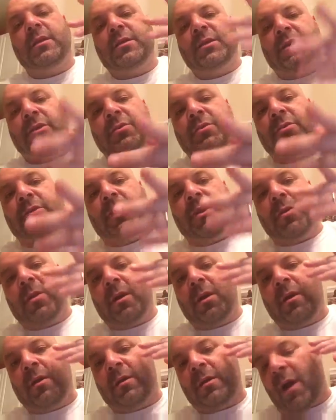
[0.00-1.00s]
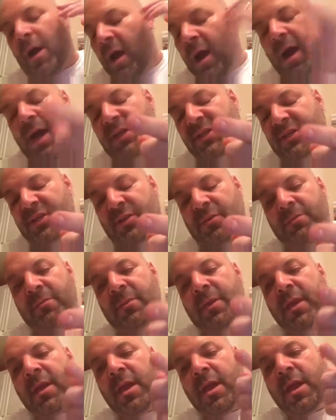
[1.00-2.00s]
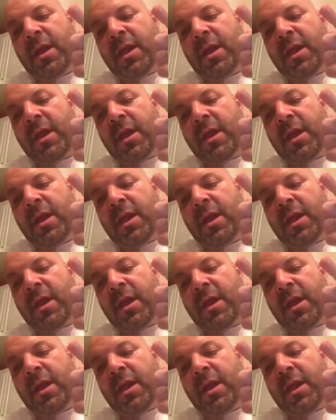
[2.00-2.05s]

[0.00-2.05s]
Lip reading: Dude, you are awesome.